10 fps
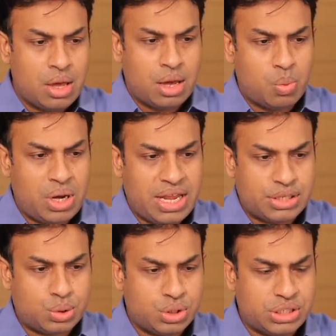Will
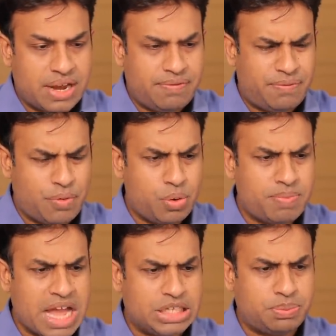Asus
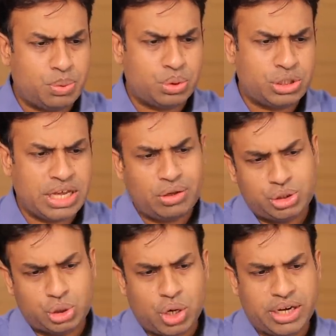Zenfone Max Pro stay
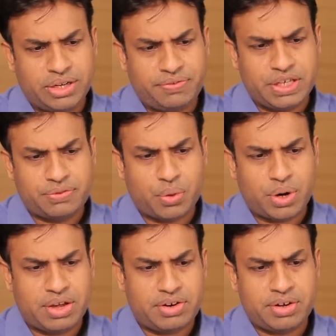on stock interface
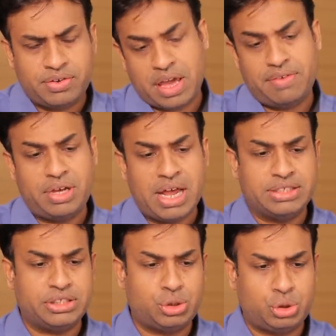forever
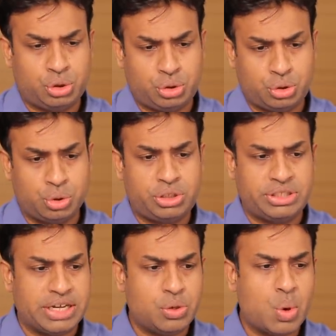as it
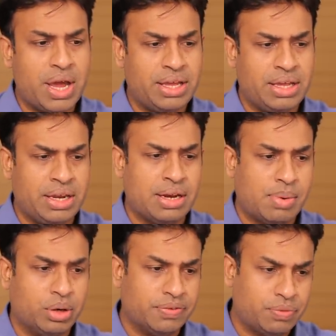shows Zen UI in
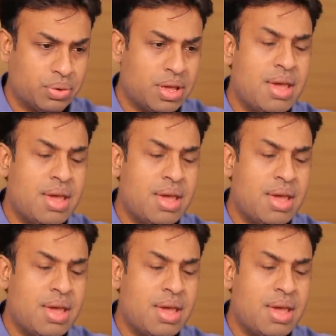about the phone?